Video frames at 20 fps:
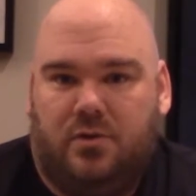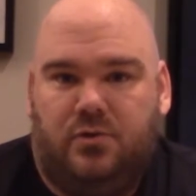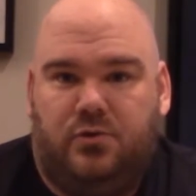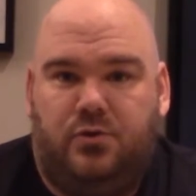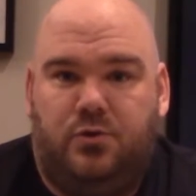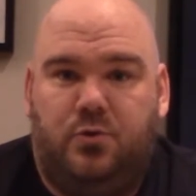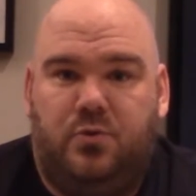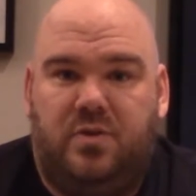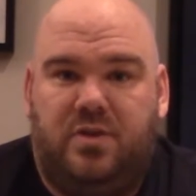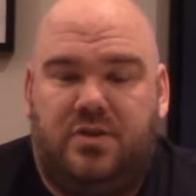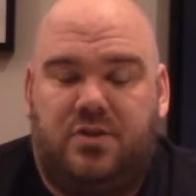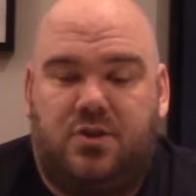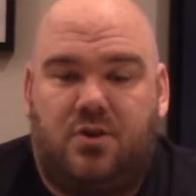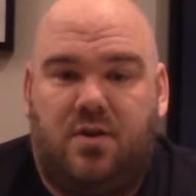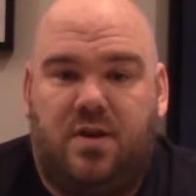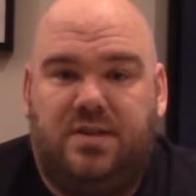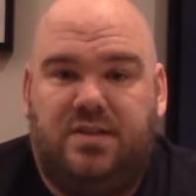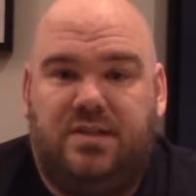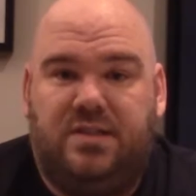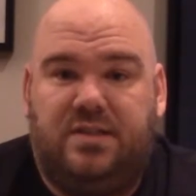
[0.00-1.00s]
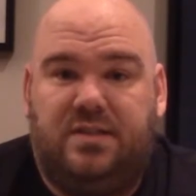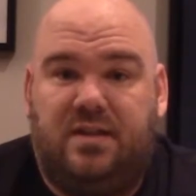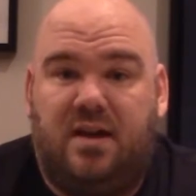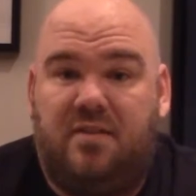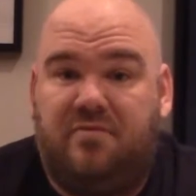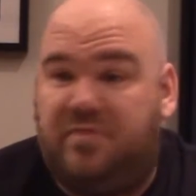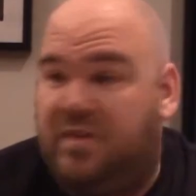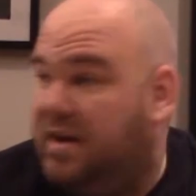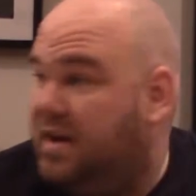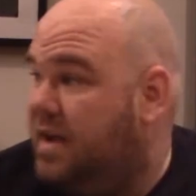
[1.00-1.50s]
do this crazy
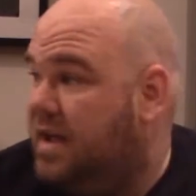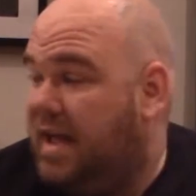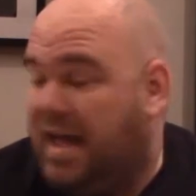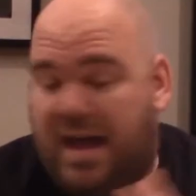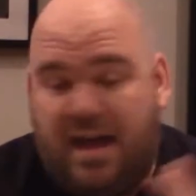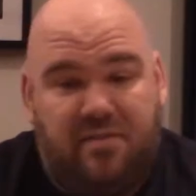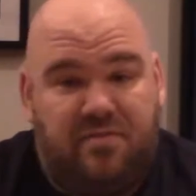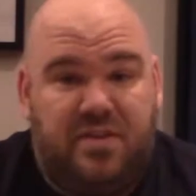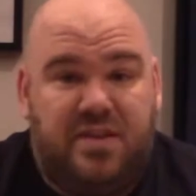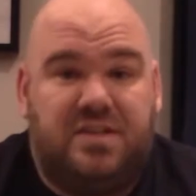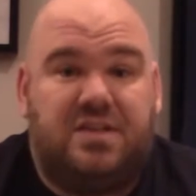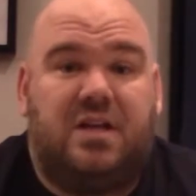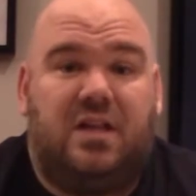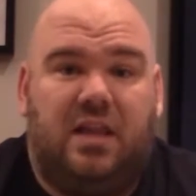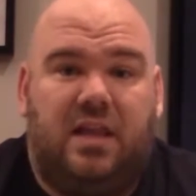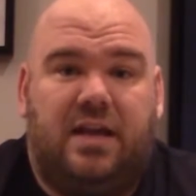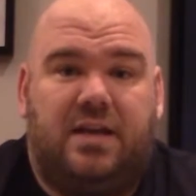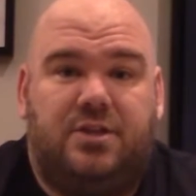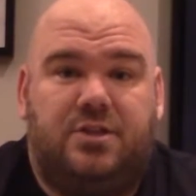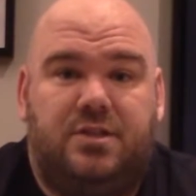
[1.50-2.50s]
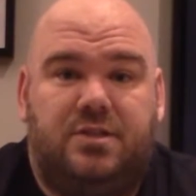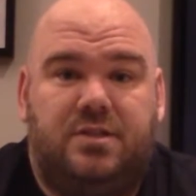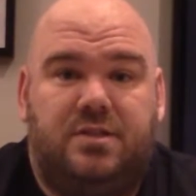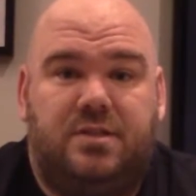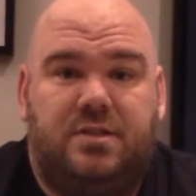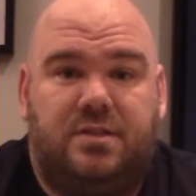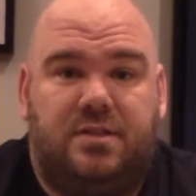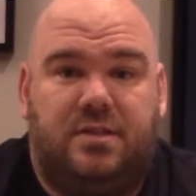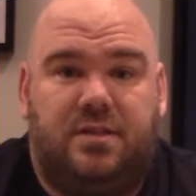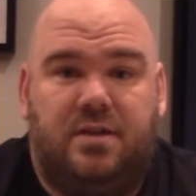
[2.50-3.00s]
stuff and have these
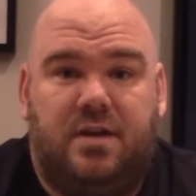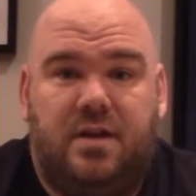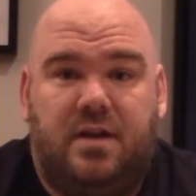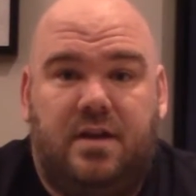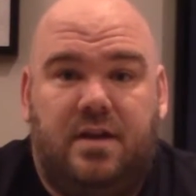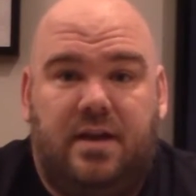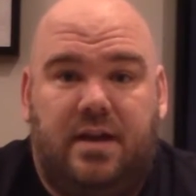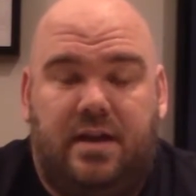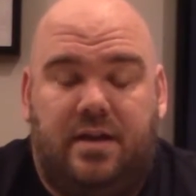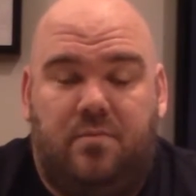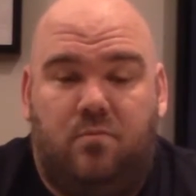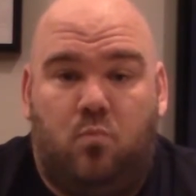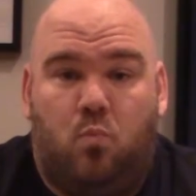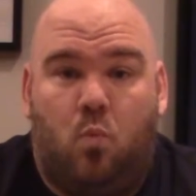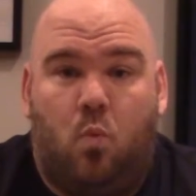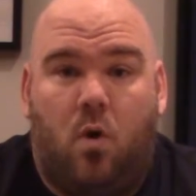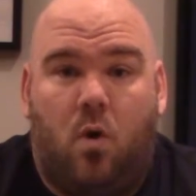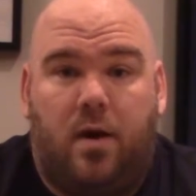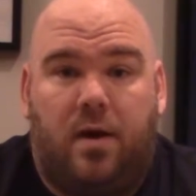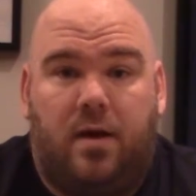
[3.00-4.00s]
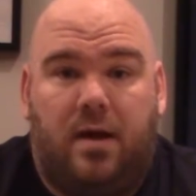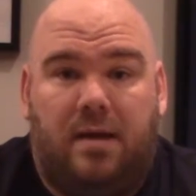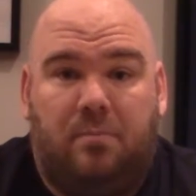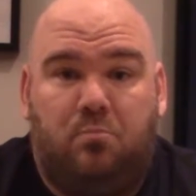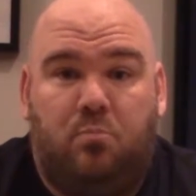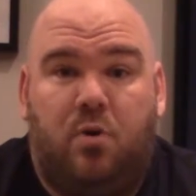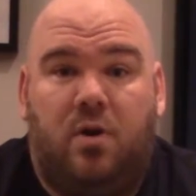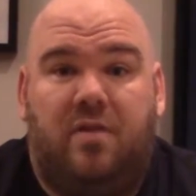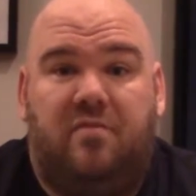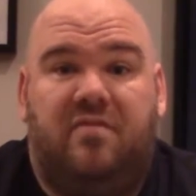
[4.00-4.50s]
collections and want to
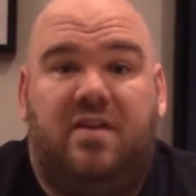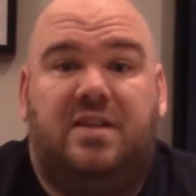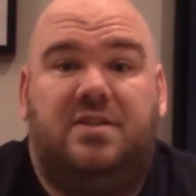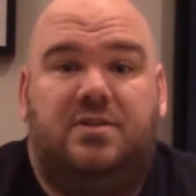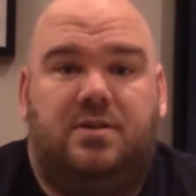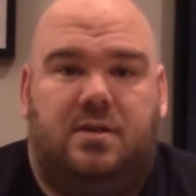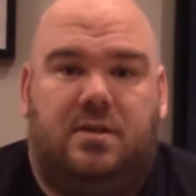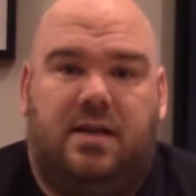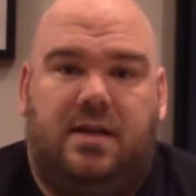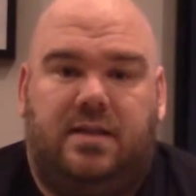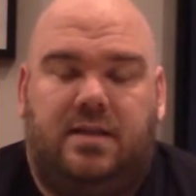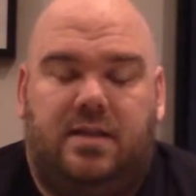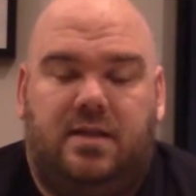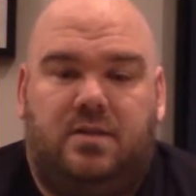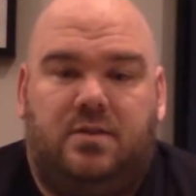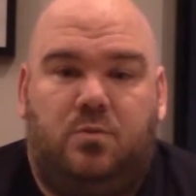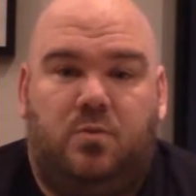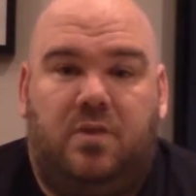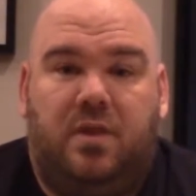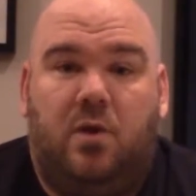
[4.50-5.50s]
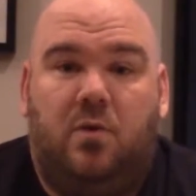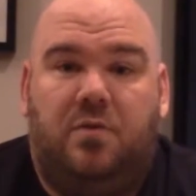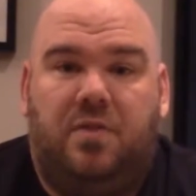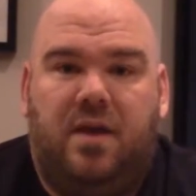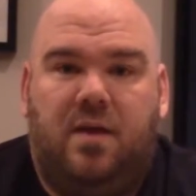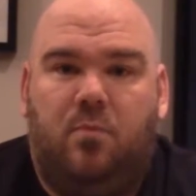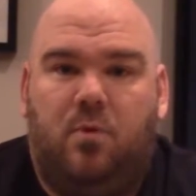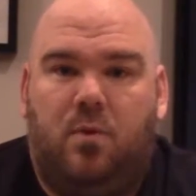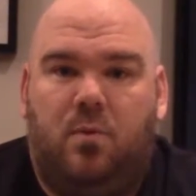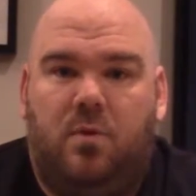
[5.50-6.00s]
put events on like this. Without
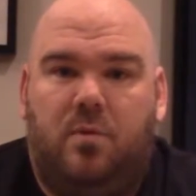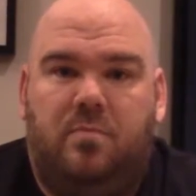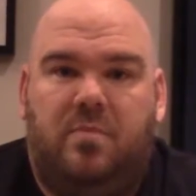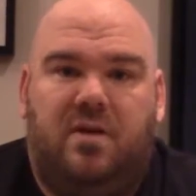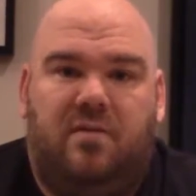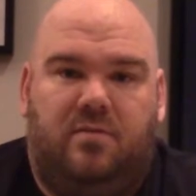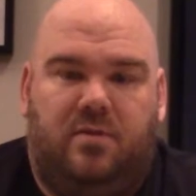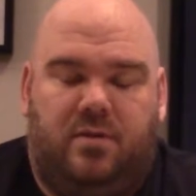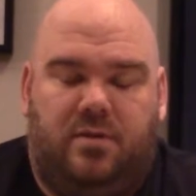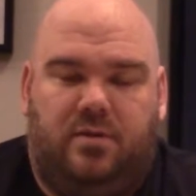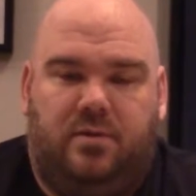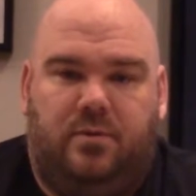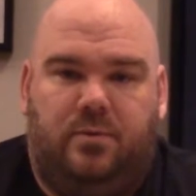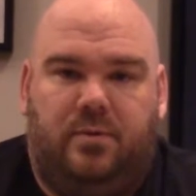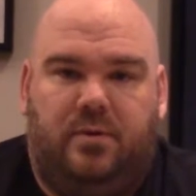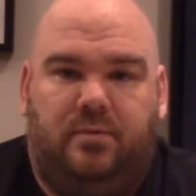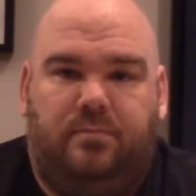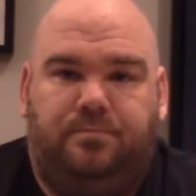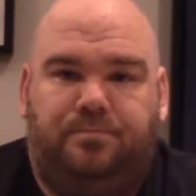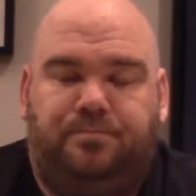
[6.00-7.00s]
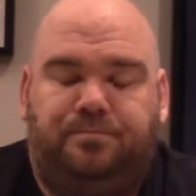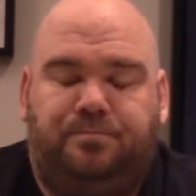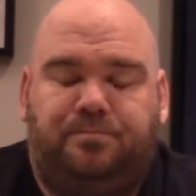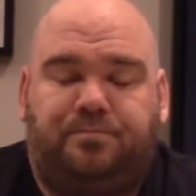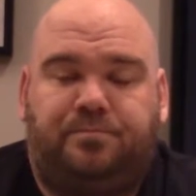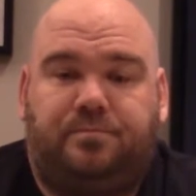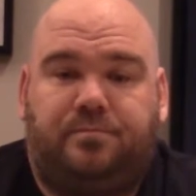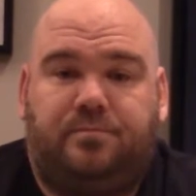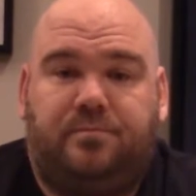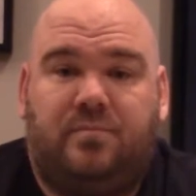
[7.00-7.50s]
them, we wouldn't be able to do it.
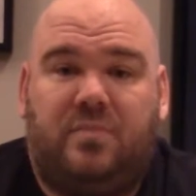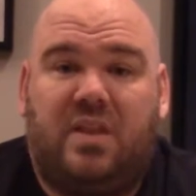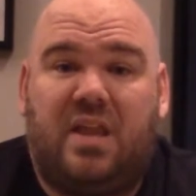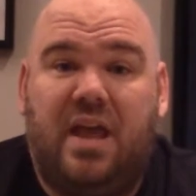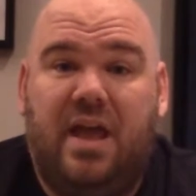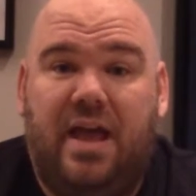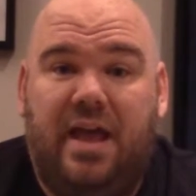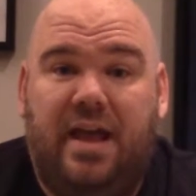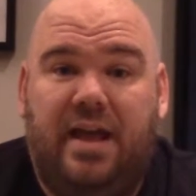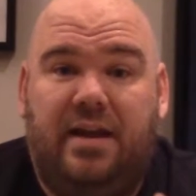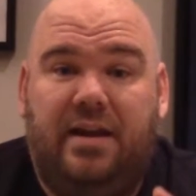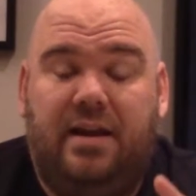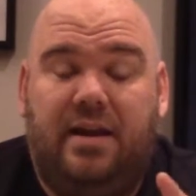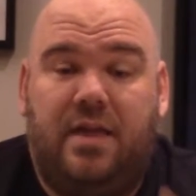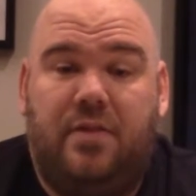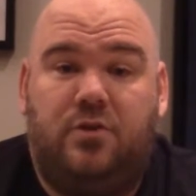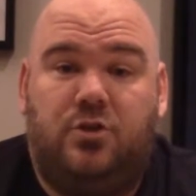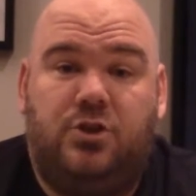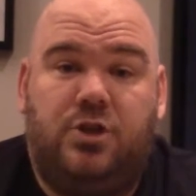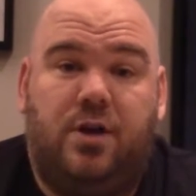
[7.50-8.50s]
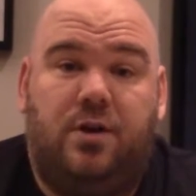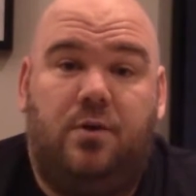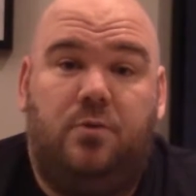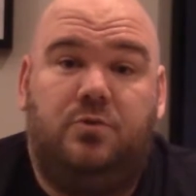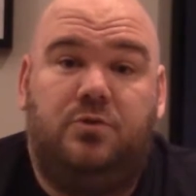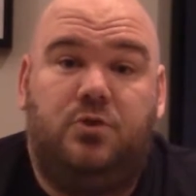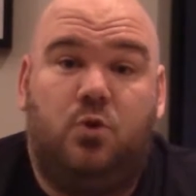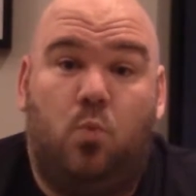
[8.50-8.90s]
And another shout out to